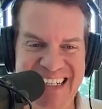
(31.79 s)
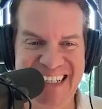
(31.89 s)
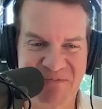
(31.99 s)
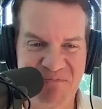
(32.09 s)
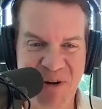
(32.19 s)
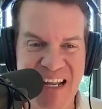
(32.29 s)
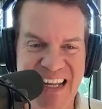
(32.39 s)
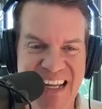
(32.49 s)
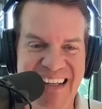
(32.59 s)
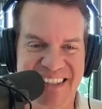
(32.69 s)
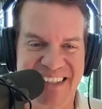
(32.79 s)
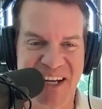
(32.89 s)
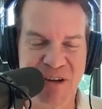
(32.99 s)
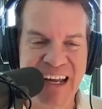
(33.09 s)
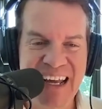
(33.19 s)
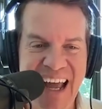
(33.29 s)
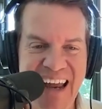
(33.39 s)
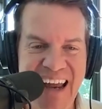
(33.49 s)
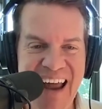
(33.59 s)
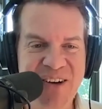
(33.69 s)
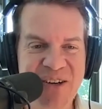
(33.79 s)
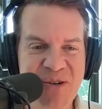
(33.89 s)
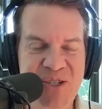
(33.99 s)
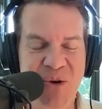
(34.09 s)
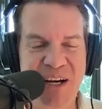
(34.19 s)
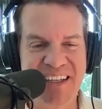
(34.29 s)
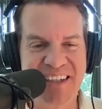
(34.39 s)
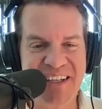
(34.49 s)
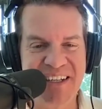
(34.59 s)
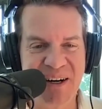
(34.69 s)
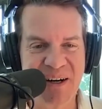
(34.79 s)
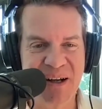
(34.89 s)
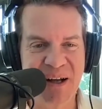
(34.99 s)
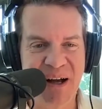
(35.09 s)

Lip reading: That's pretty heady stuff. And now into his 20th year